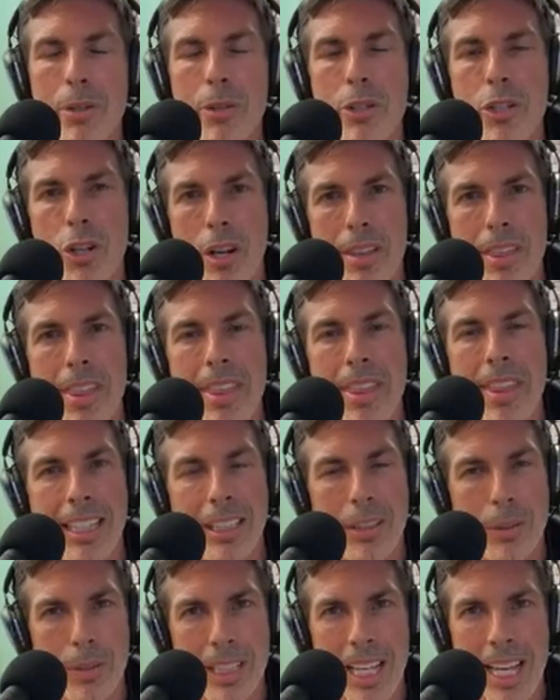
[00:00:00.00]
So, Shaun,
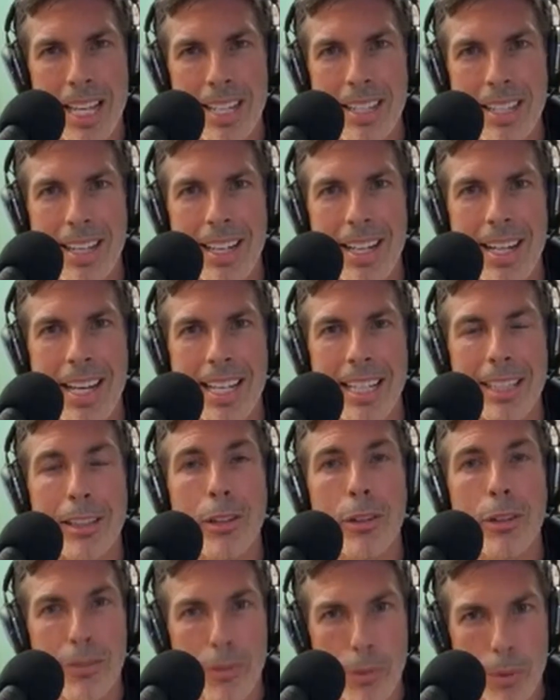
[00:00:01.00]
thank you again. I
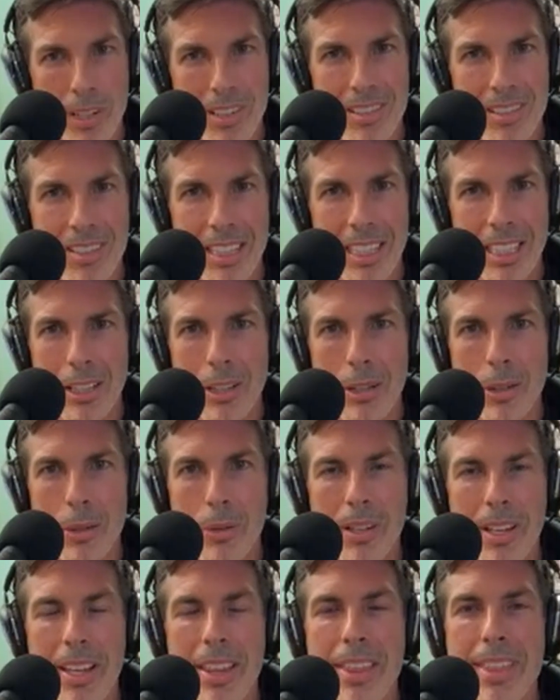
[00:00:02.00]
look forward to seeing
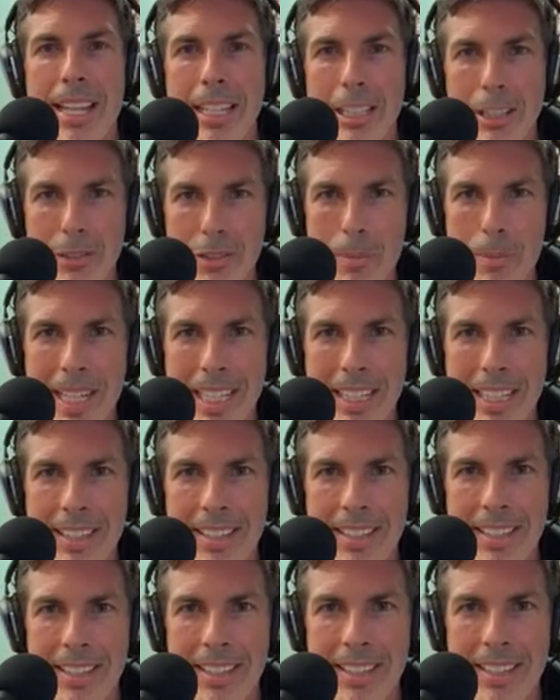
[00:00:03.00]
you. Thank you for making
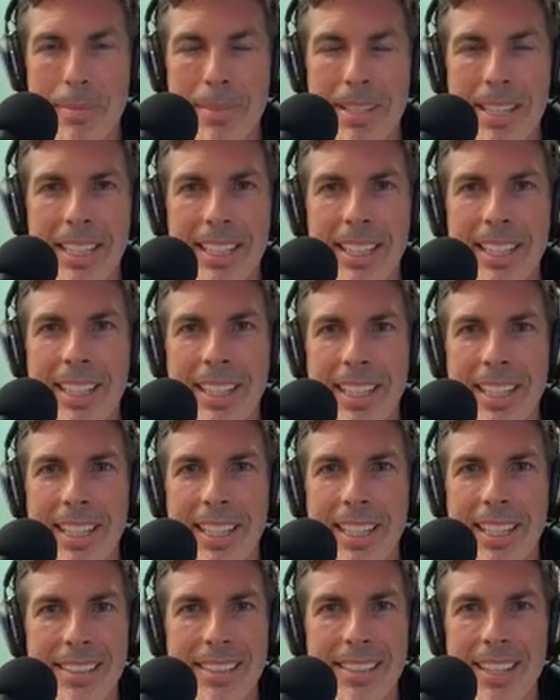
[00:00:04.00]
the time.
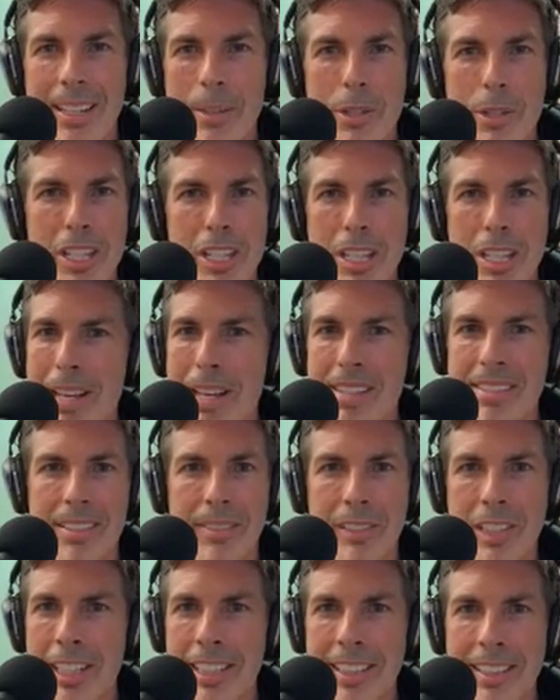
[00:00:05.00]
And I wish you the best
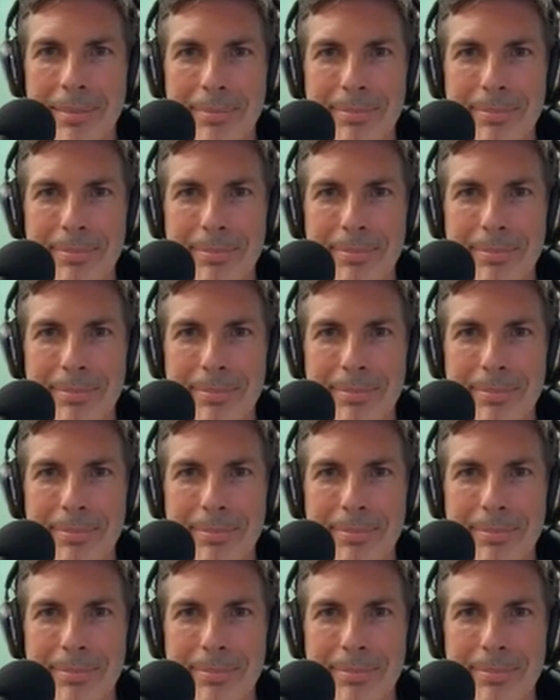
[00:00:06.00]
of luck.